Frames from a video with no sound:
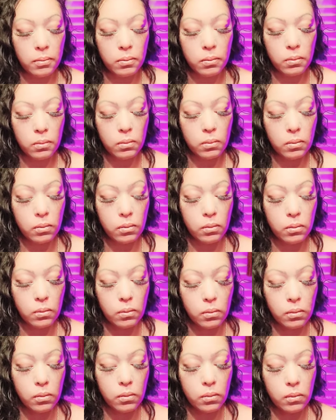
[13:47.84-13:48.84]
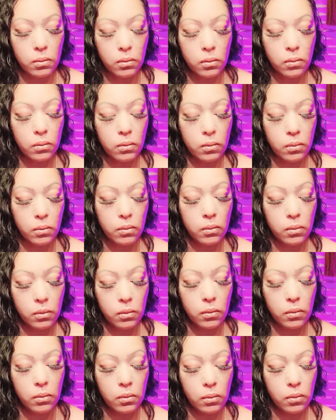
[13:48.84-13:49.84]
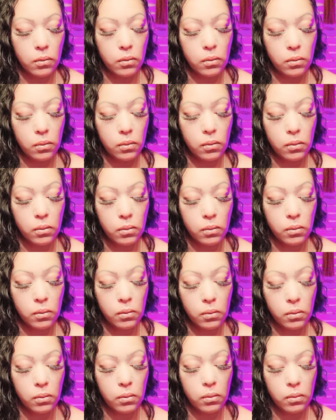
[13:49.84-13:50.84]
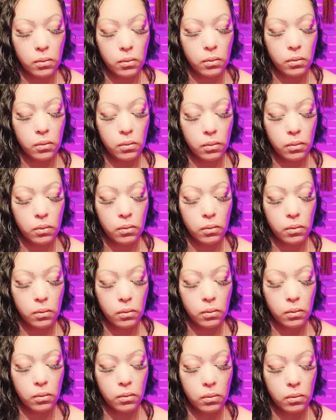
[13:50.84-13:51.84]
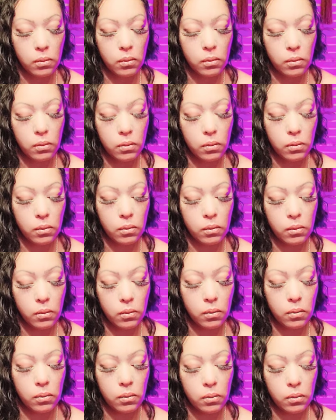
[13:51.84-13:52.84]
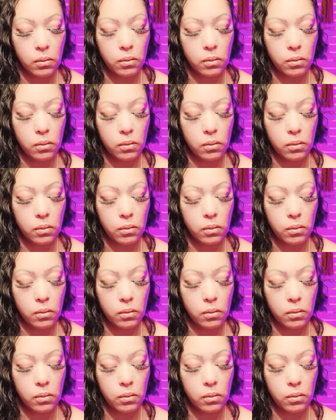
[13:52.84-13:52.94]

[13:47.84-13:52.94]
[no speech]